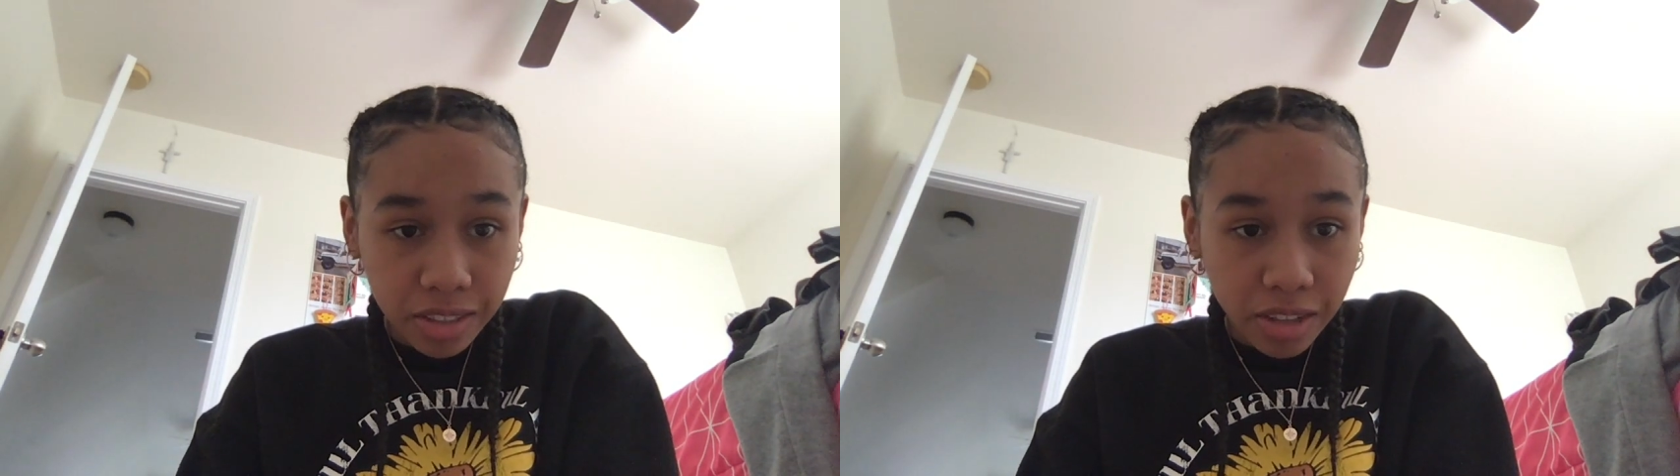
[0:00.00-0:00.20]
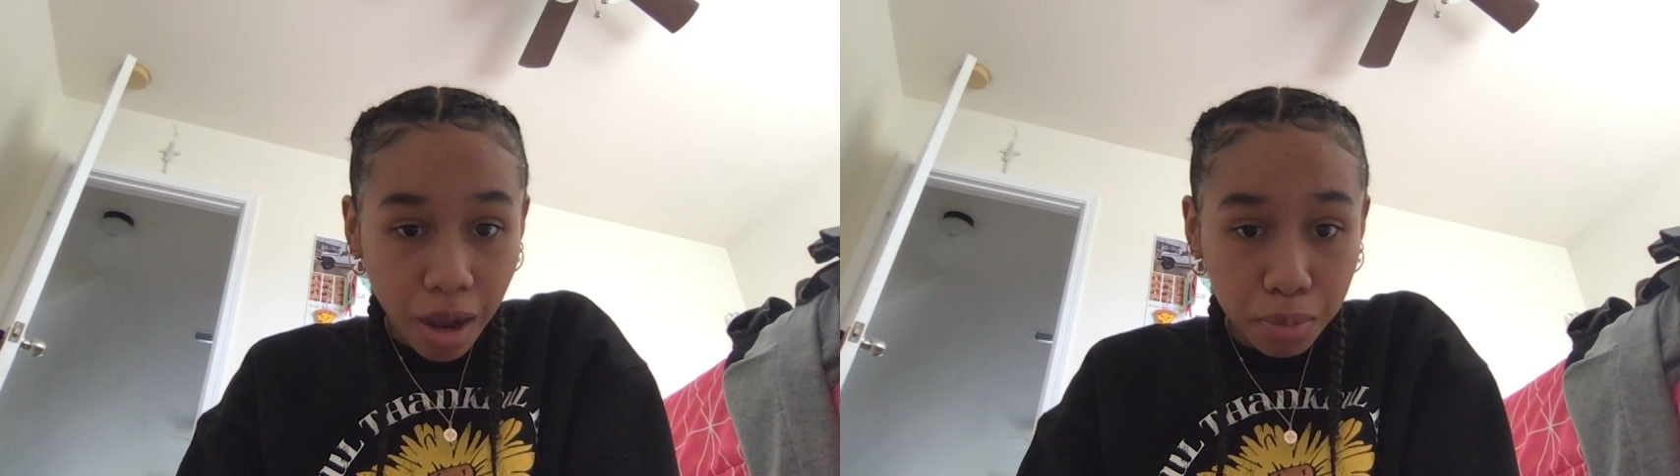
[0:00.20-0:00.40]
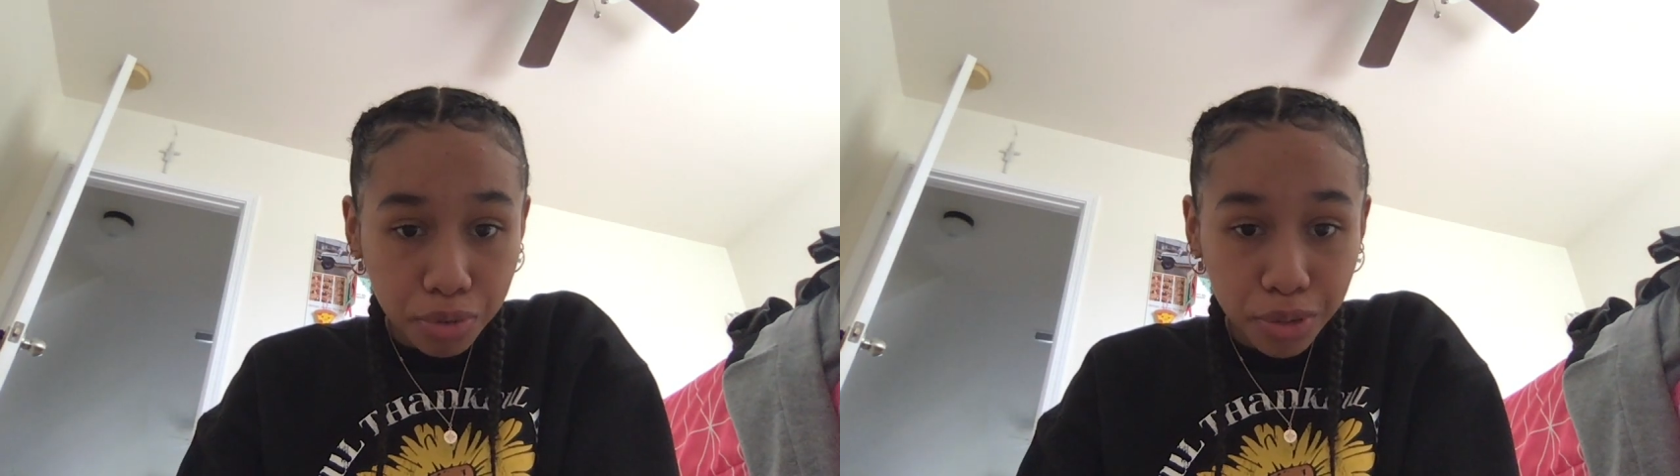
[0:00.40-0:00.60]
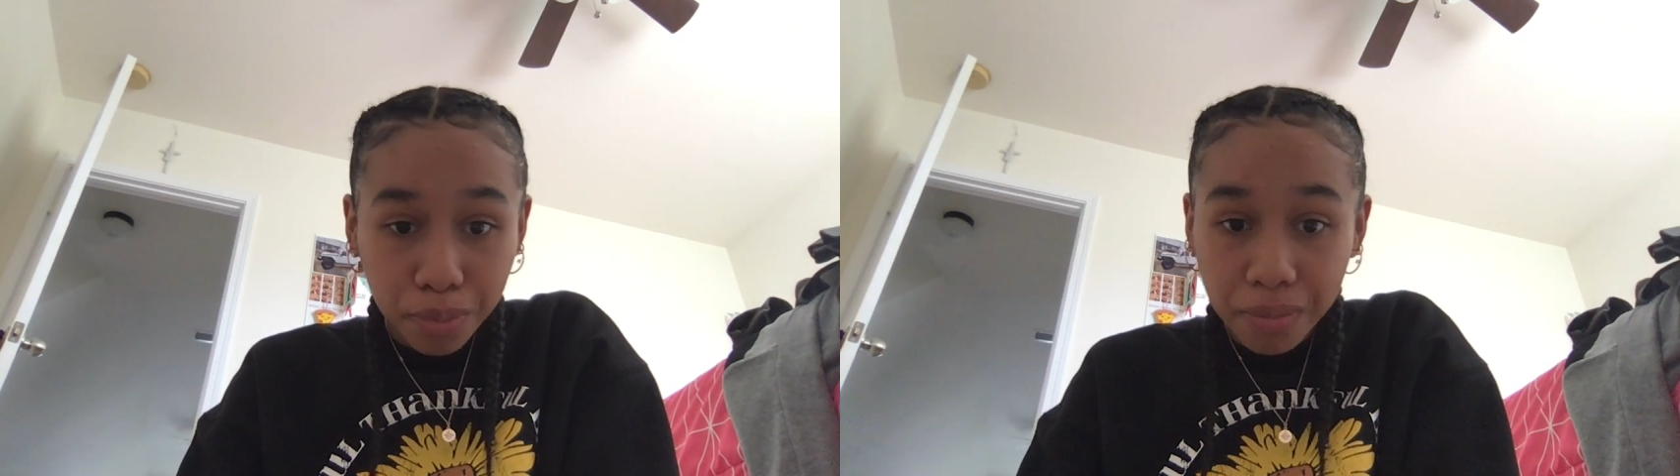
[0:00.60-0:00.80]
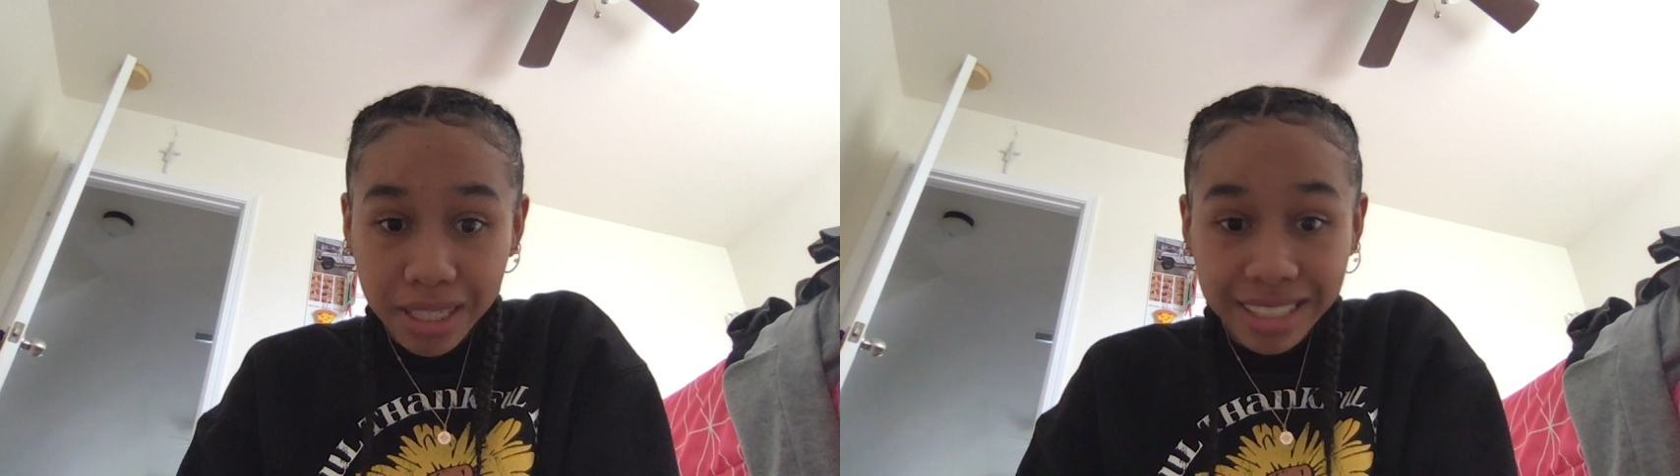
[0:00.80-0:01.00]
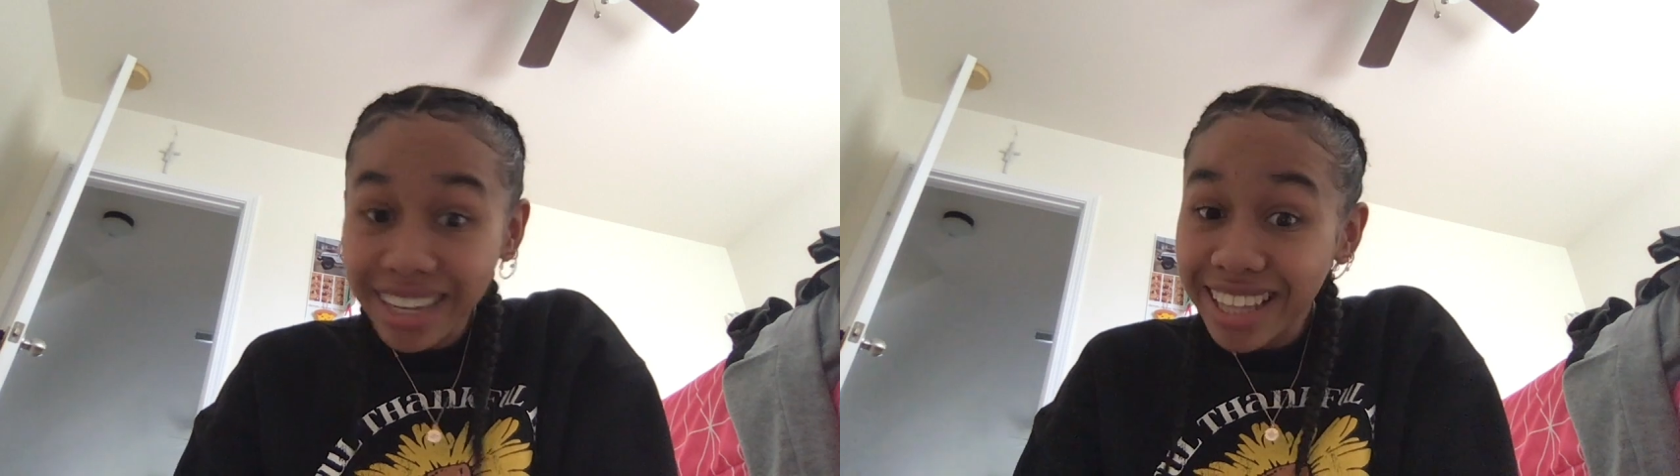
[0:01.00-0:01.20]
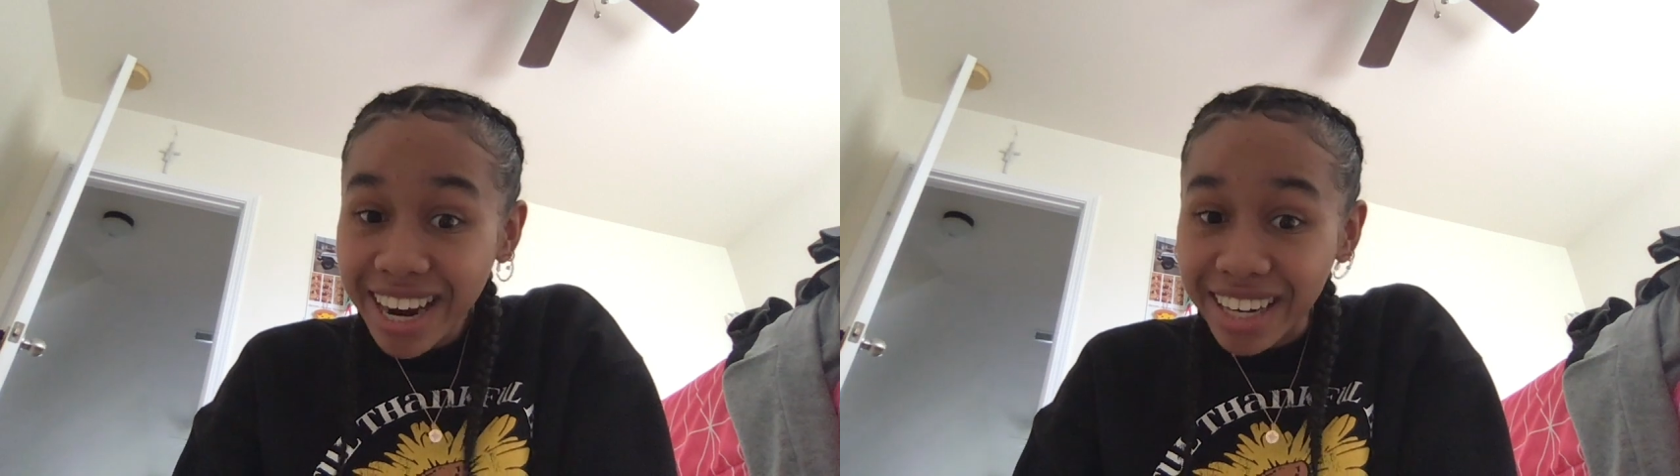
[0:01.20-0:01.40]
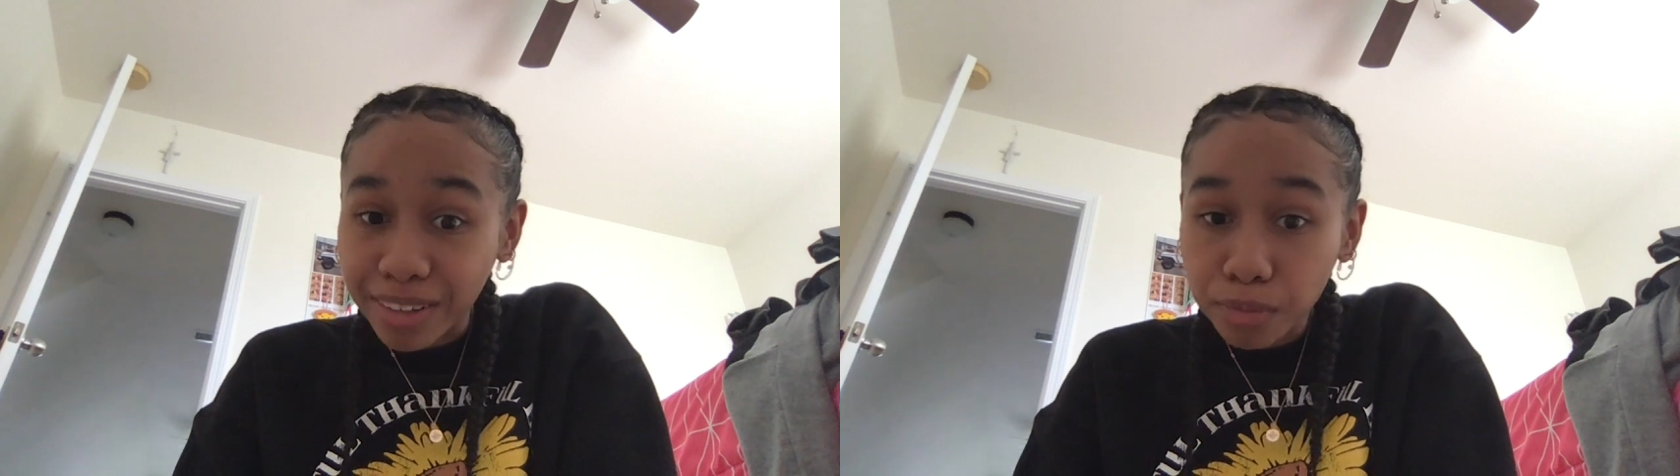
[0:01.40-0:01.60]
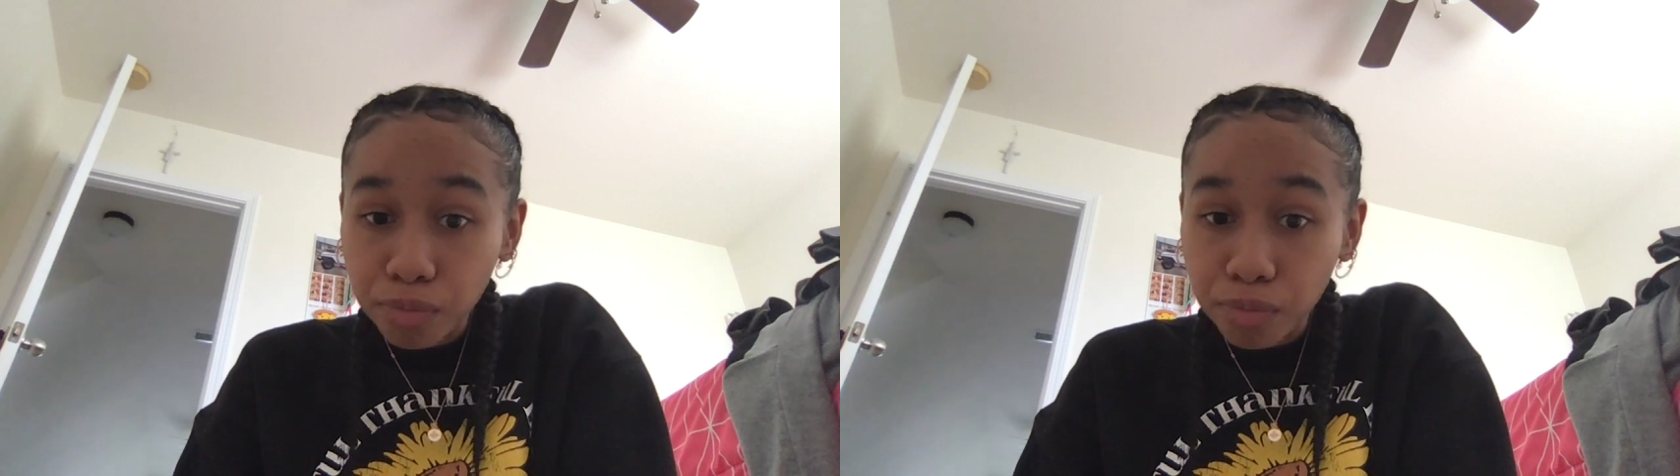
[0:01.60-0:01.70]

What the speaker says: stops. But it's not there.